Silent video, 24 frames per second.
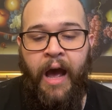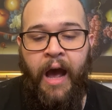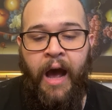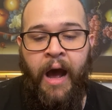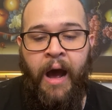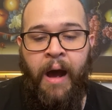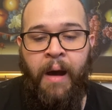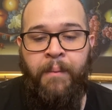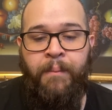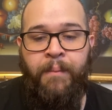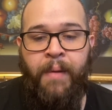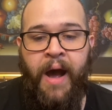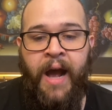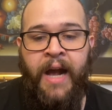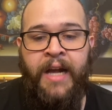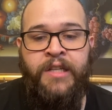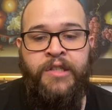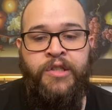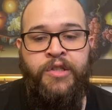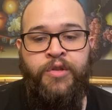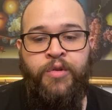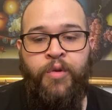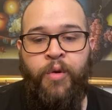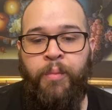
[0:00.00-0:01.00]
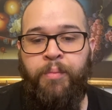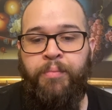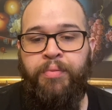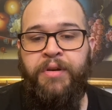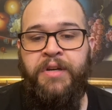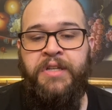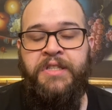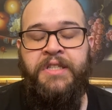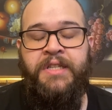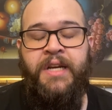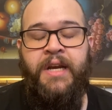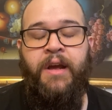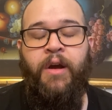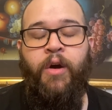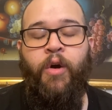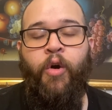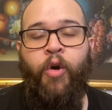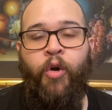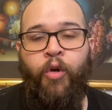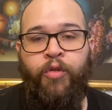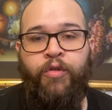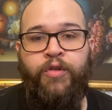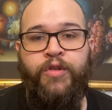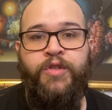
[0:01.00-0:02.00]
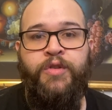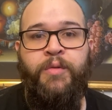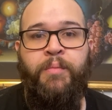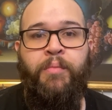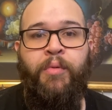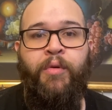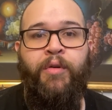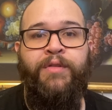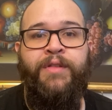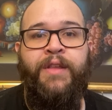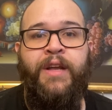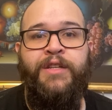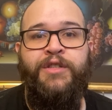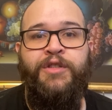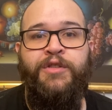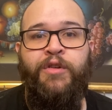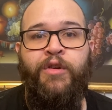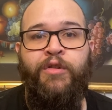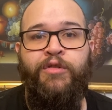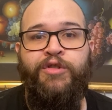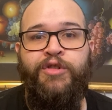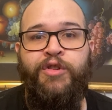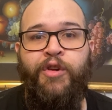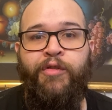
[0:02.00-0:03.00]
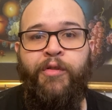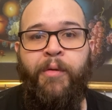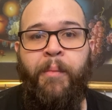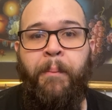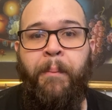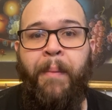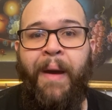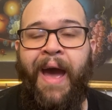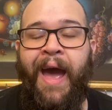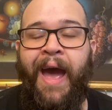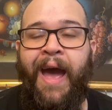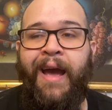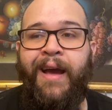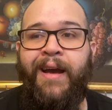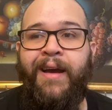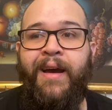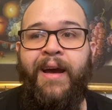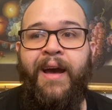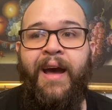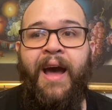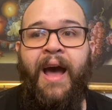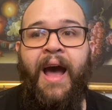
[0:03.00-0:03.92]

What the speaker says: I do appreciate all the support that you go show the pack.